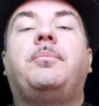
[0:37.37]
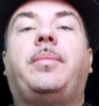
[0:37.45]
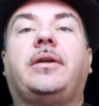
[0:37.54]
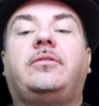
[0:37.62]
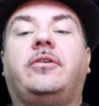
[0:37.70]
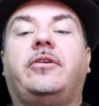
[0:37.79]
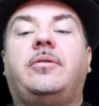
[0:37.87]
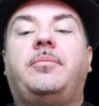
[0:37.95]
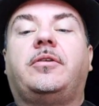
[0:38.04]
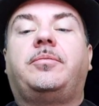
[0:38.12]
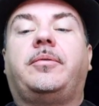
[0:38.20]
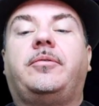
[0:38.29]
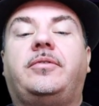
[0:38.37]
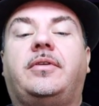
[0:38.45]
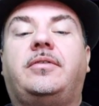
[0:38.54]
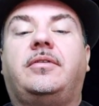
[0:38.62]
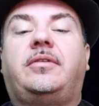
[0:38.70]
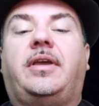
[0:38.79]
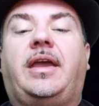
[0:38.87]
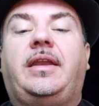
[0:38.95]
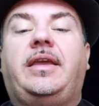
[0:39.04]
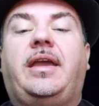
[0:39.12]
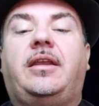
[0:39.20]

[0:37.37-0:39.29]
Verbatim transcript: bacteria must be resistant to any